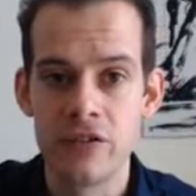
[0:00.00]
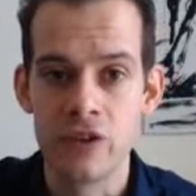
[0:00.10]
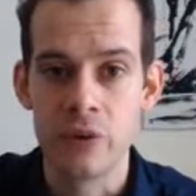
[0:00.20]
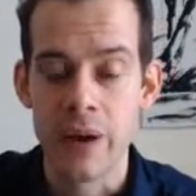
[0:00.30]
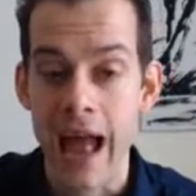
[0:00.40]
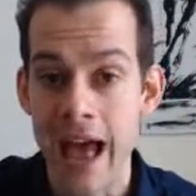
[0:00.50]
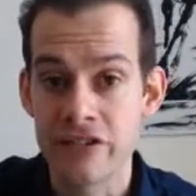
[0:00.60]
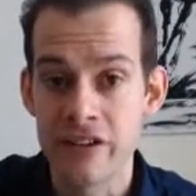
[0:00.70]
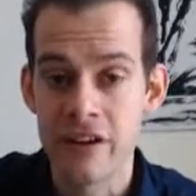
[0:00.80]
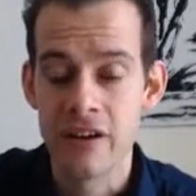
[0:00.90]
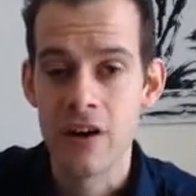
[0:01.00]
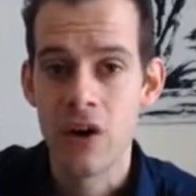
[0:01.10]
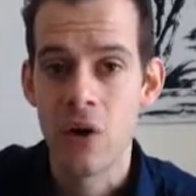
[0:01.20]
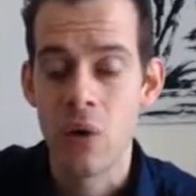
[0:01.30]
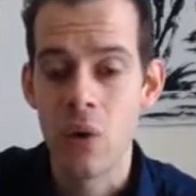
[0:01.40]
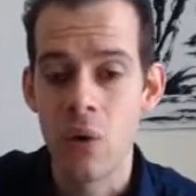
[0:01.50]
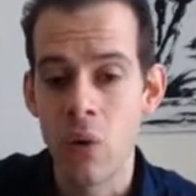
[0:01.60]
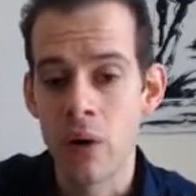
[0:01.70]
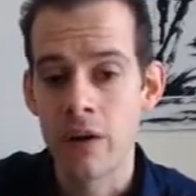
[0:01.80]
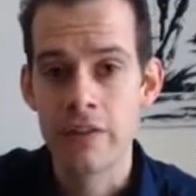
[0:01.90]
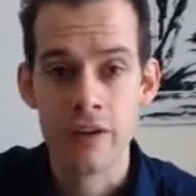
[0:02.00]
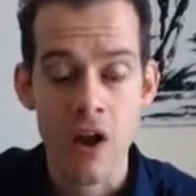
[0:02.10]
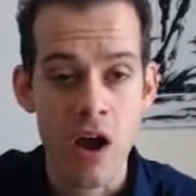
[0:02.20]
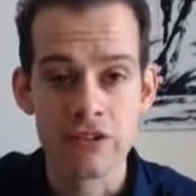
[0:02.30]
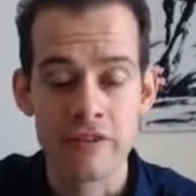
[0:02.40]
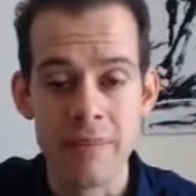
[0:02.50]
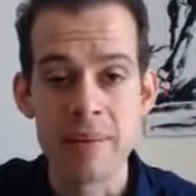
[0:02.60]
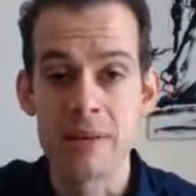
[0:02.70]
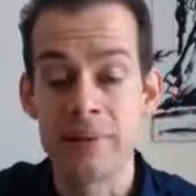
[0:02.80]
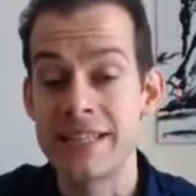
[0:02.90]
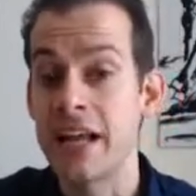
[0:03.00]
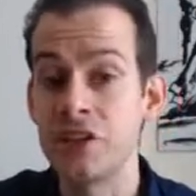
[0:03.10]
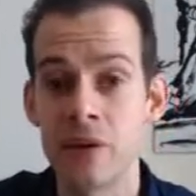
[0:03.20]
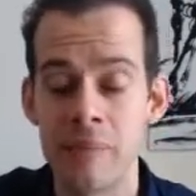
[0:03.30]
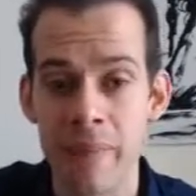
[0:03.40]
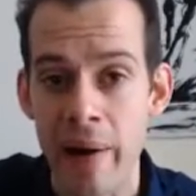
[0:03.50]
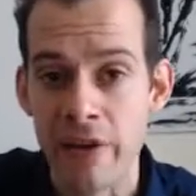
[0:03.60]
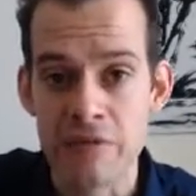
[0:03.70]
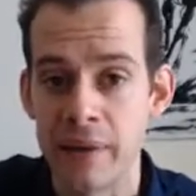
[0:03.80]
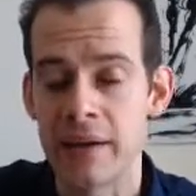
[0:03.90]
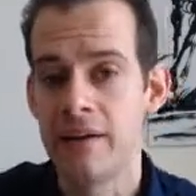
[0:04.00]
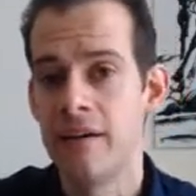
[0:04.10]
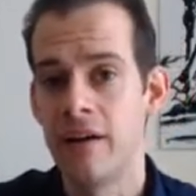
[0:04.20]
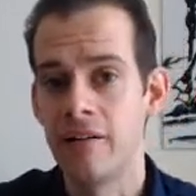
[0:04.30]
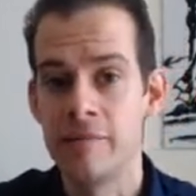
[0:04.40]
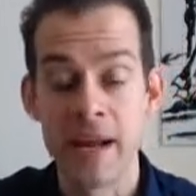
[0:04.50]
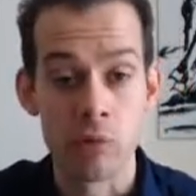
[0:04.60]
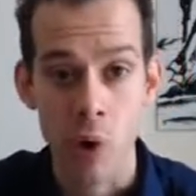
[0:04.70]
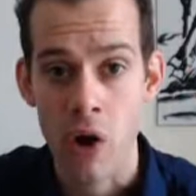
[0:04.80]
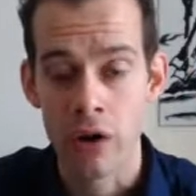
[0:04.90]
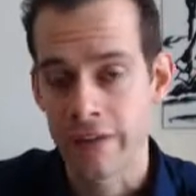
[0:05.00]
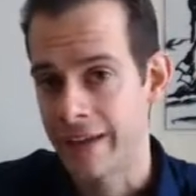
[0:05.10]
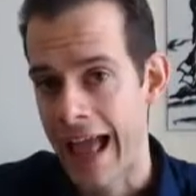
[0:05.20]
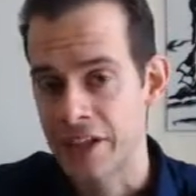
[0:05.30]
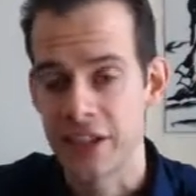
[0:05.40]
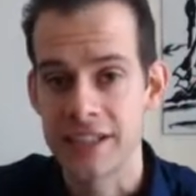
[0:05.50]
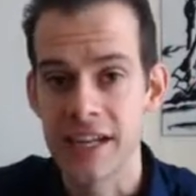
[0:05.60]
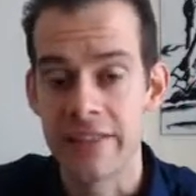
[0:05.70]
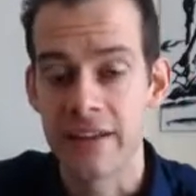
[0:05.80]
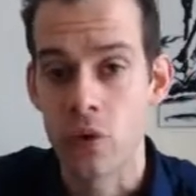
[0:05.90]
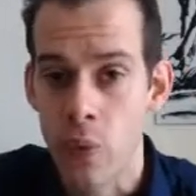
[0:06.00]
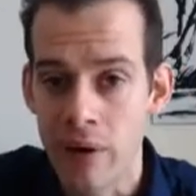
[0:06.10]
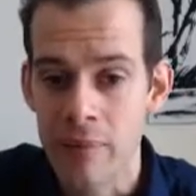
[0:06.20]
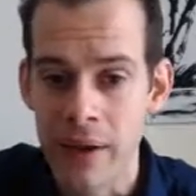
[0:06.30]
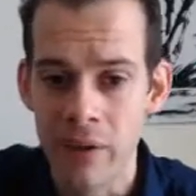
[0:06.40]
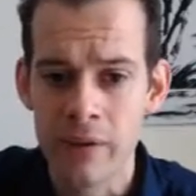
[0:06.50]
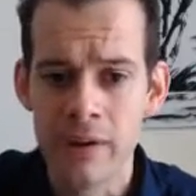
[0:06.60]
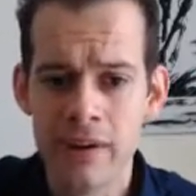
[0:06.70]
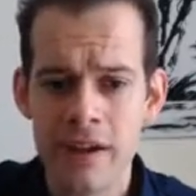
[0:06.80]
to ask, or the cost of maybe the potential embarrassment of being wrong that actually it's nothing to worry about,